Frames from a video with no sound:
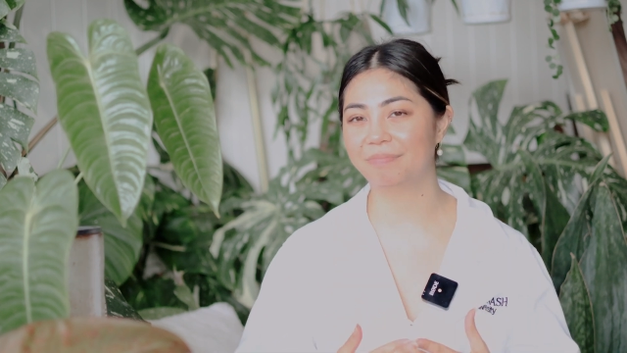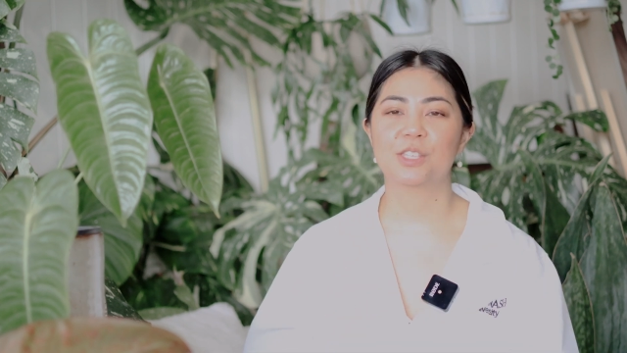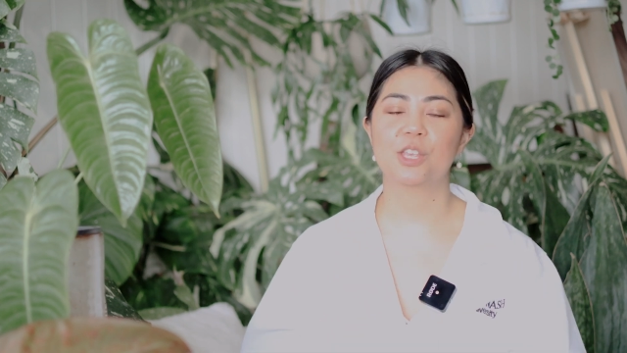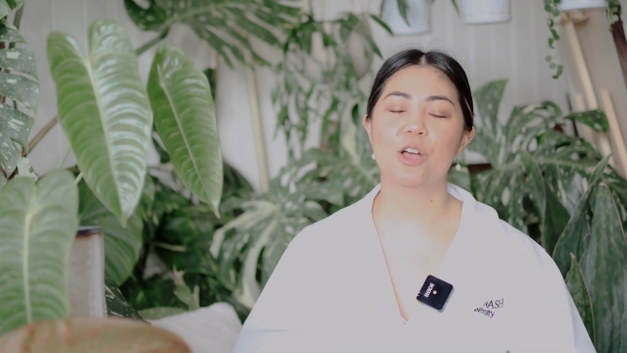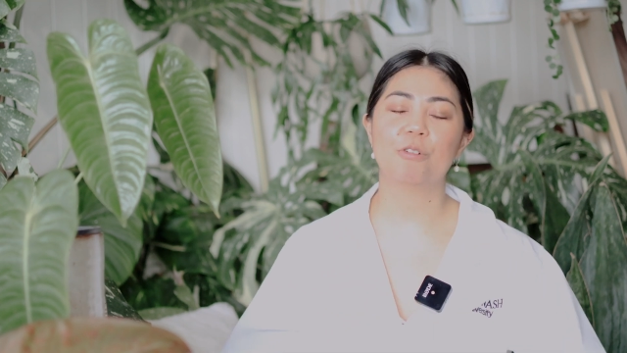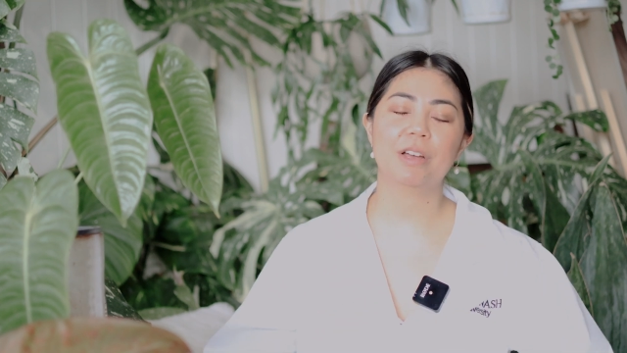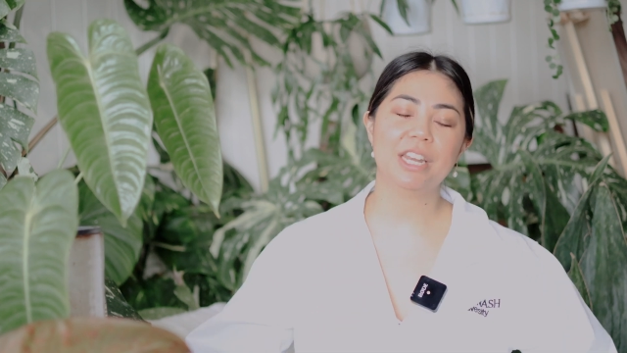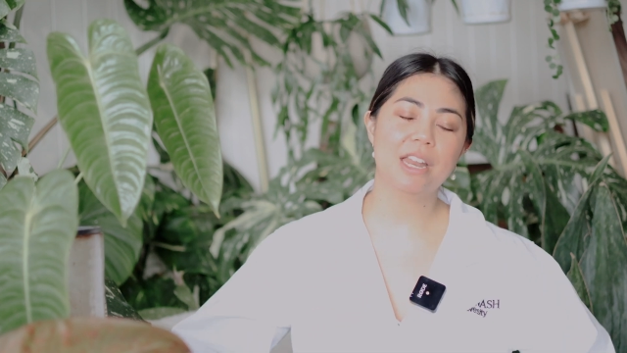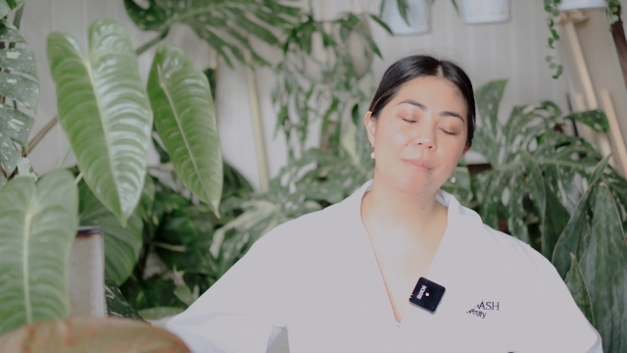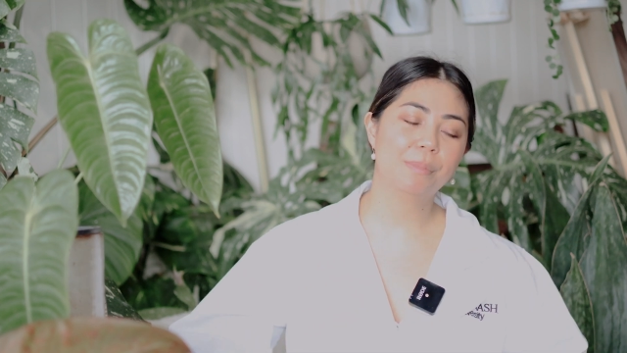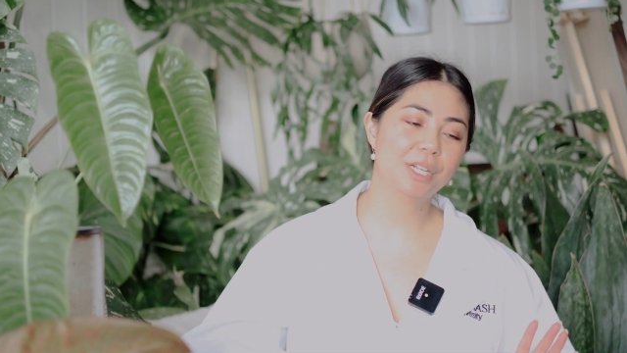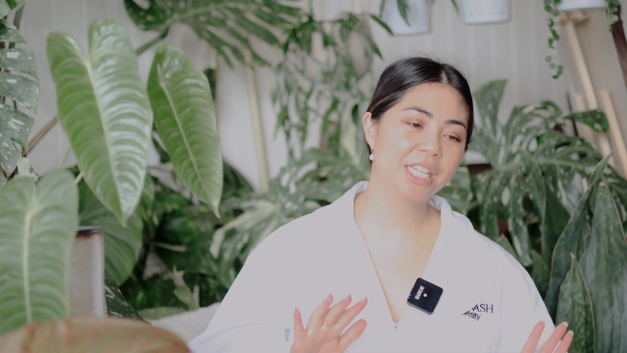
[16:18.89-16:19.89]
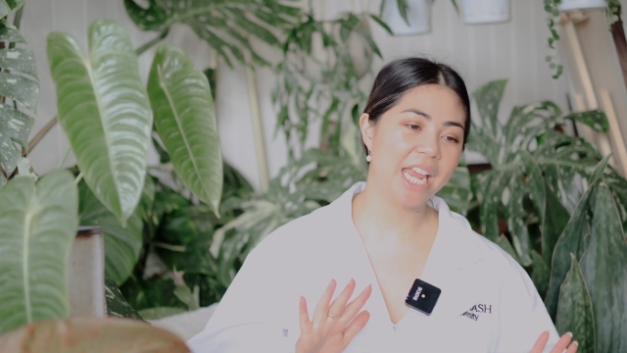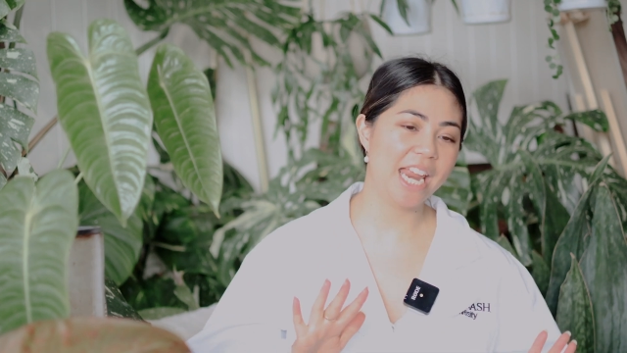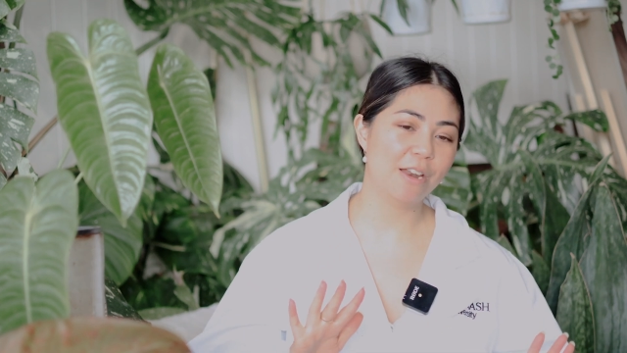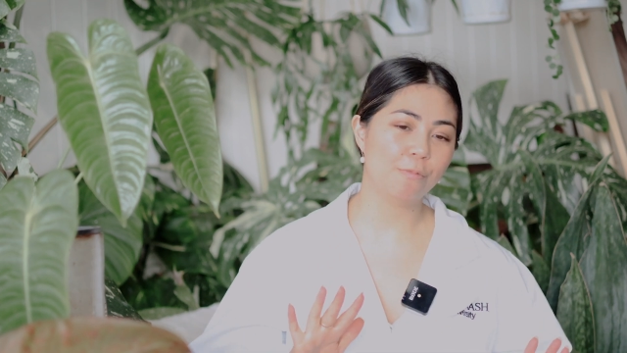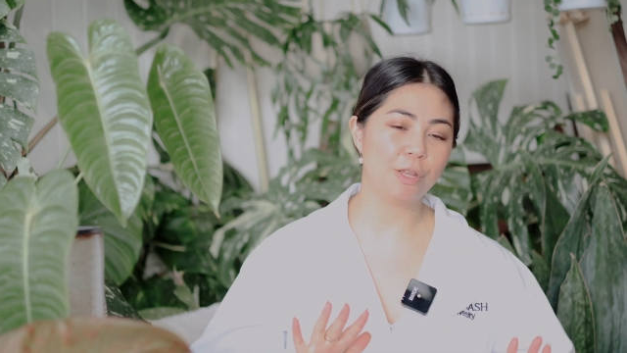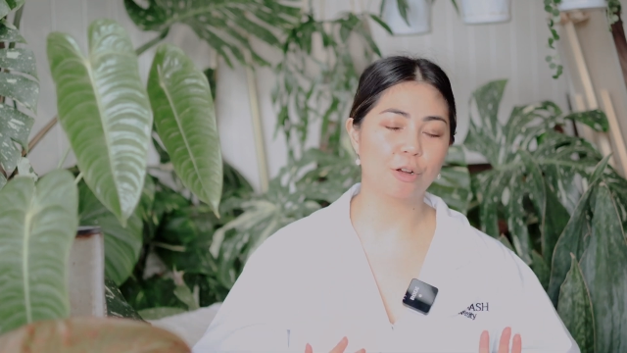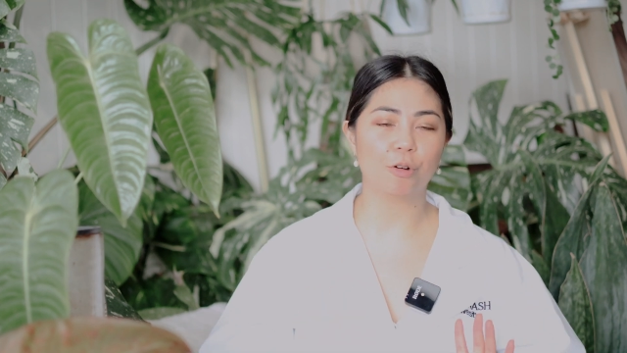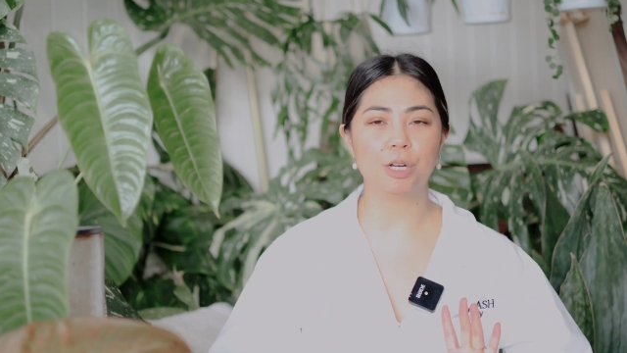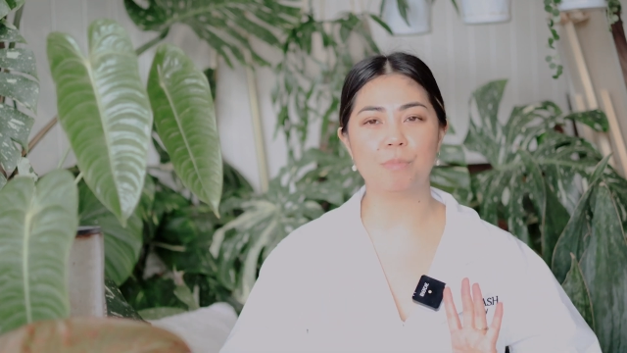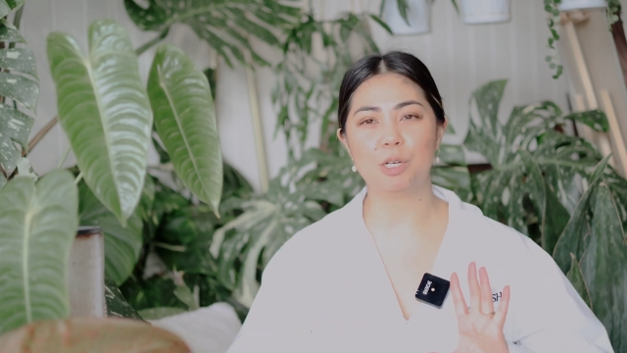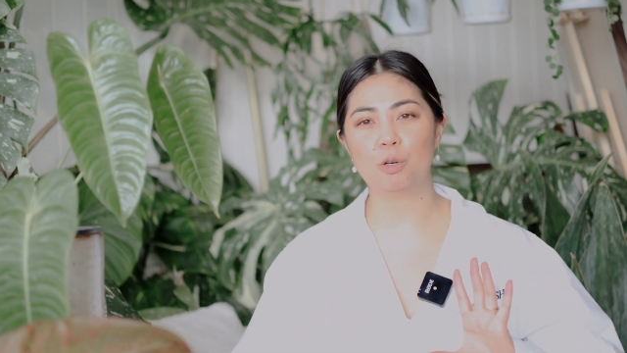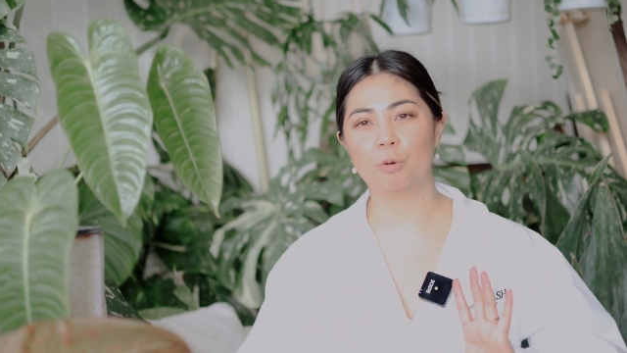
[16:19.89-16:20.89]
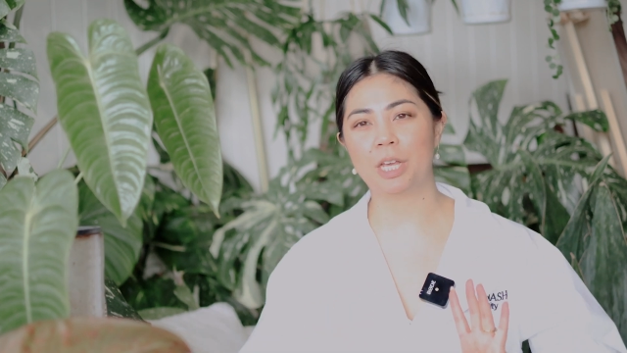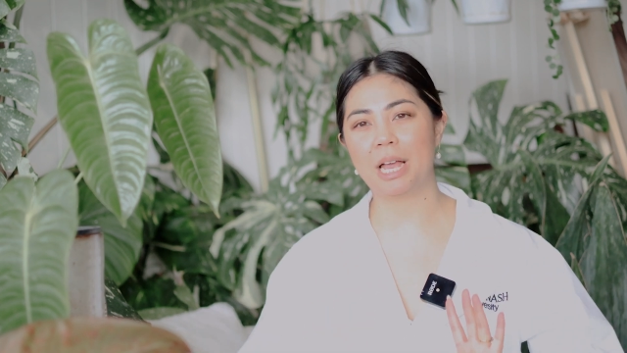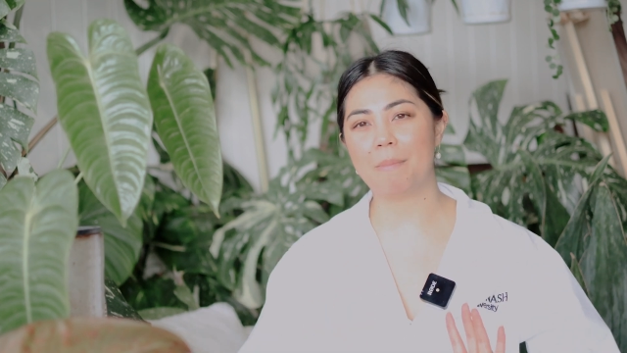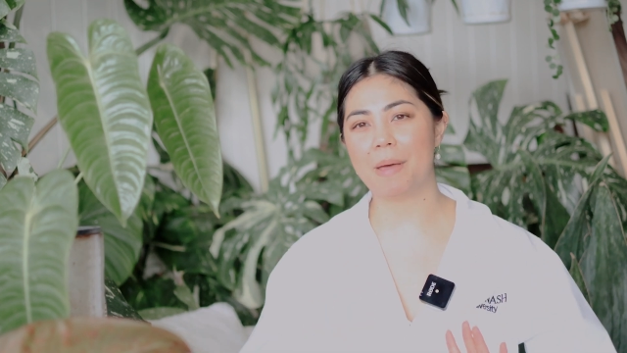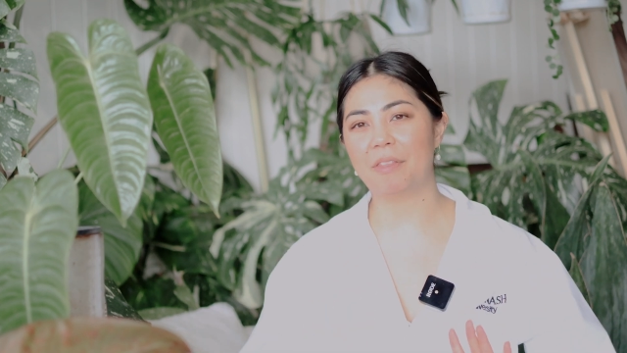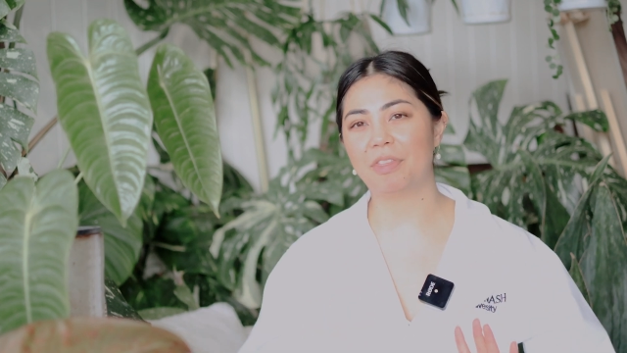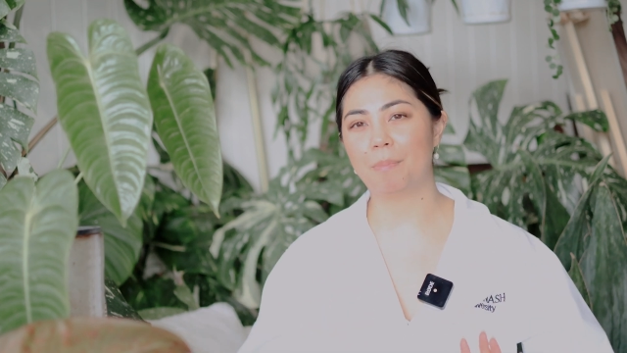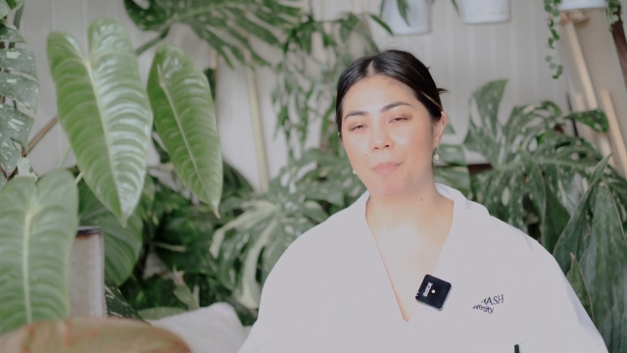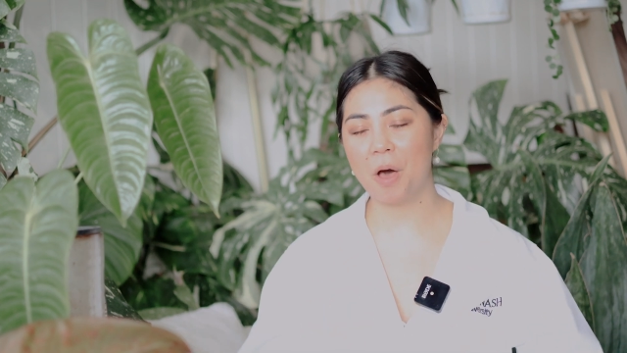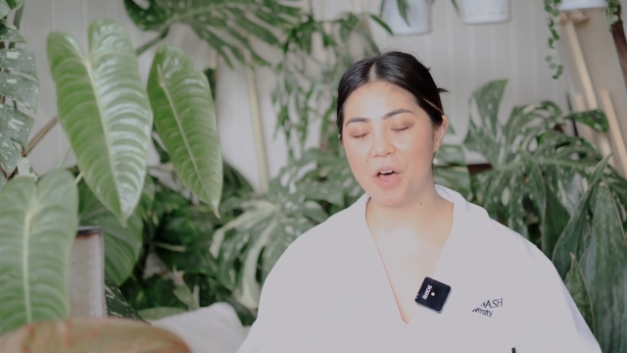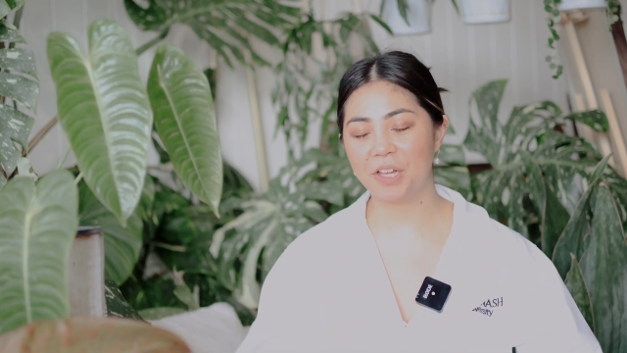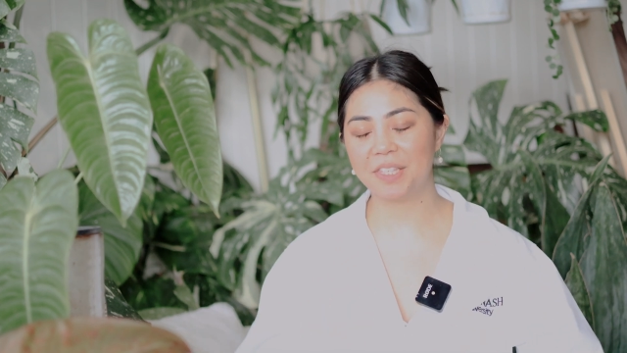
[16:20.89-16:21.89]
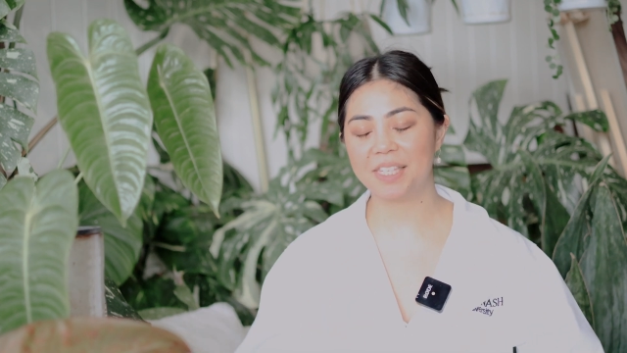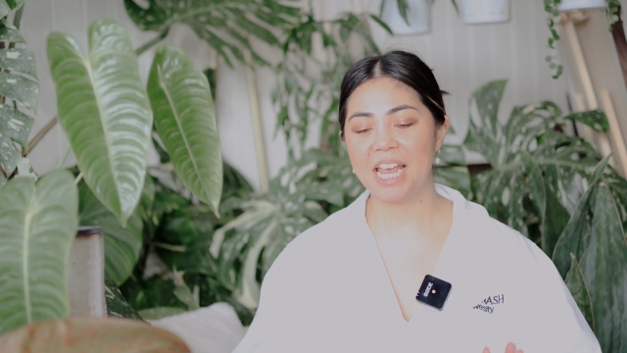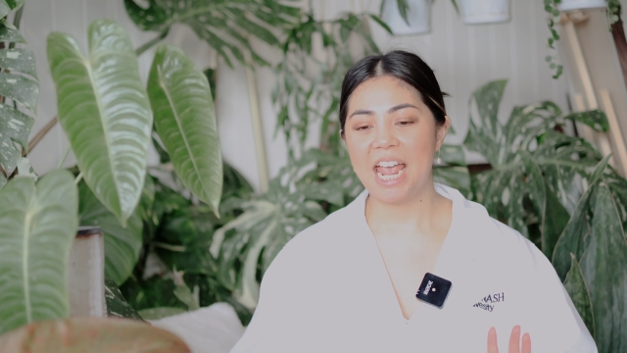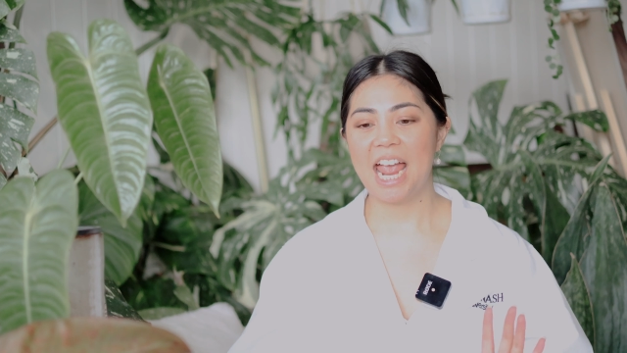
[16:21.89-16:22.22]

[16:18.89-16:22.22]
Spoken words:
So number 10, we are going to be talking about the pots.